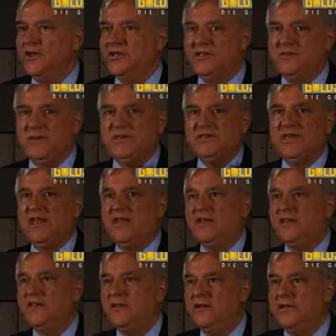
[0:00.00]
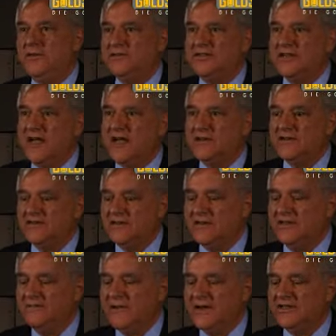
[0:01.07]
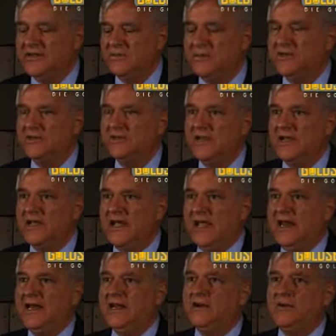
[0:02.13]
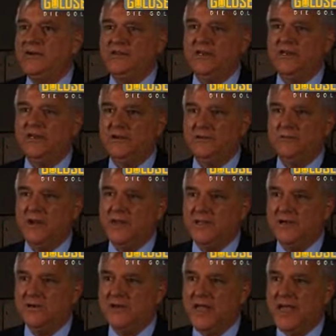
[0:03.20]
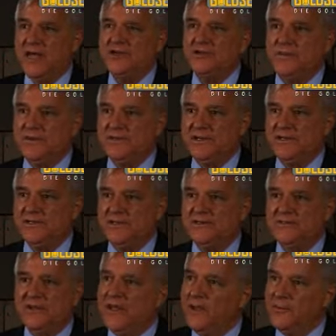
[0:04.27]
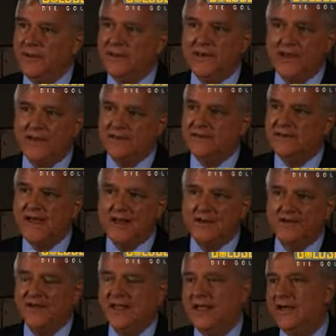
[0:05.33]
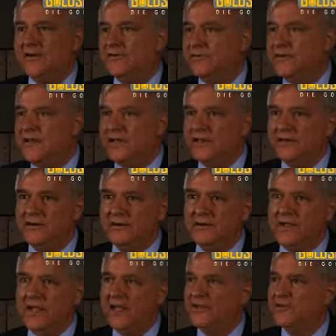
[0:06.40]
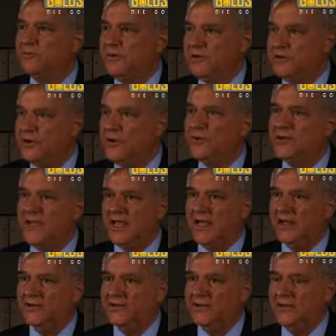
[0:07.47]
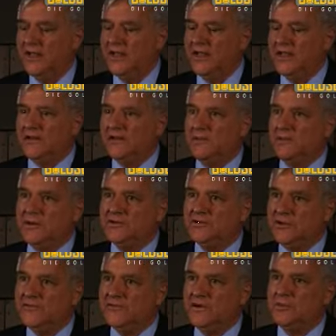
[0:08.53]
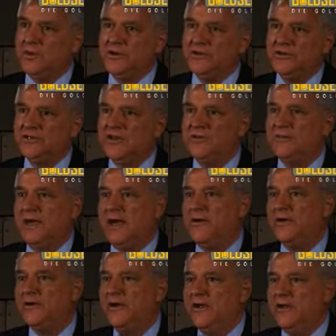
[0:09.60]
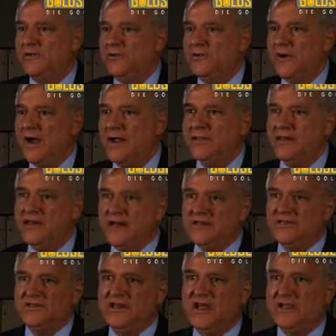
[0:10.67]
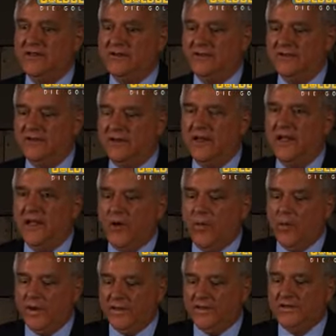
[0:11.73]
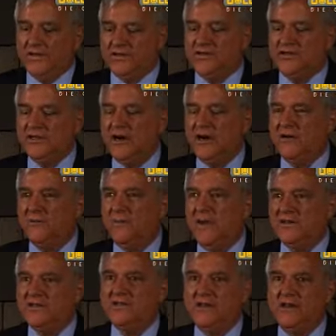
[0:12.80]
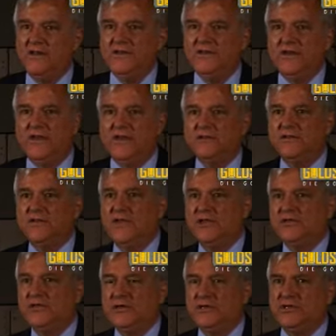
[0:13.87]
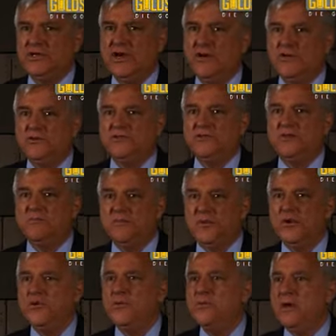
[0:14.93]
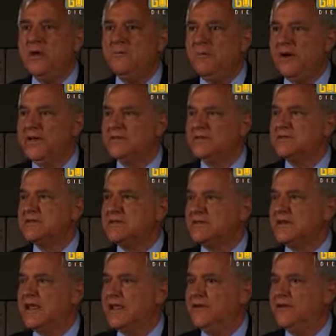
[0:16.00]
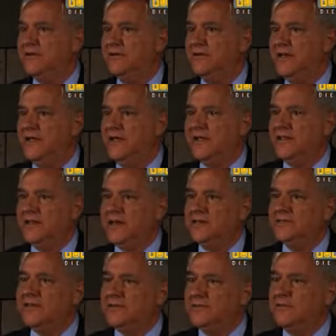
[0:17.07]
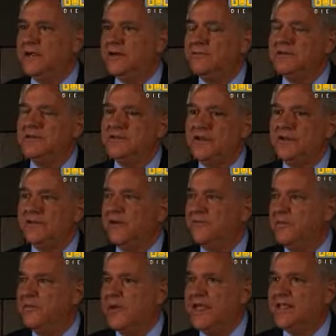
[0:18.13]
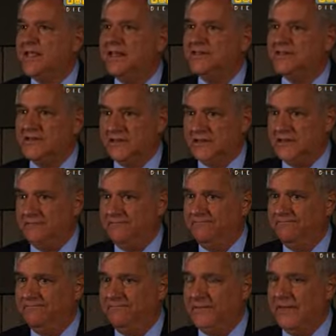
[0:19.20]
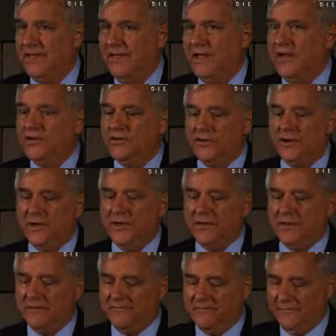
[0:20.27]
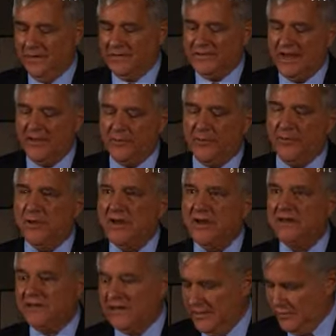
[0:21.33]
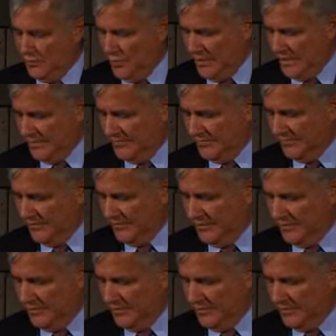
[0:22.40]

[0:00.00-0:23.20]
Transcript: you should be selling your stocks and investments and increasing your cash position, but not dollar cash or not euro cash, but gold cash, to preserve your purchasing power to ride the next cycle. What this chart basically does is it shows the boom-bust cycle that is a direct result of the banking system. During, for example, the 1920s,